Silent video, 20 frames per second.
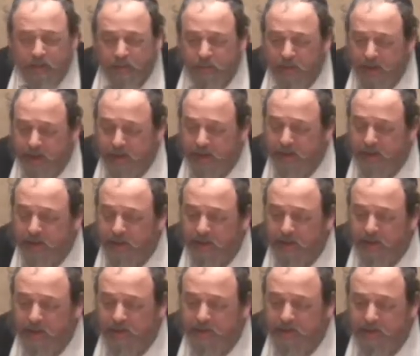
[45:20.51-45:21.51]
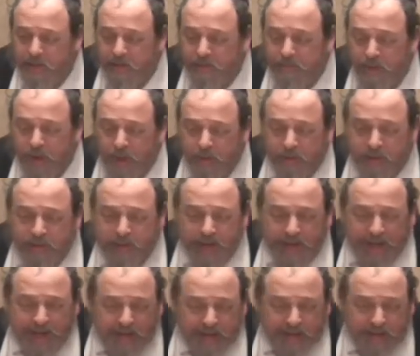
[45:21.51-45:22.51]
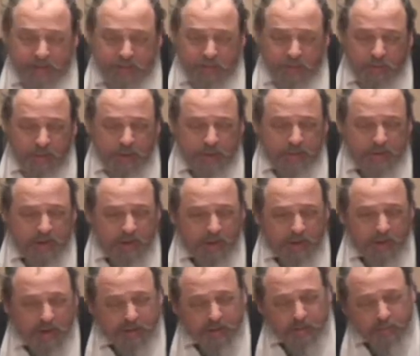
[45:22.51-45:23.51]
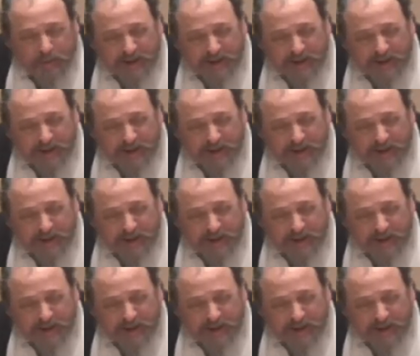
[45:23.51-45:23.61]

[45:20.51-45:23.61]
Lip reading: Right? So Mara de Atra, what do we call the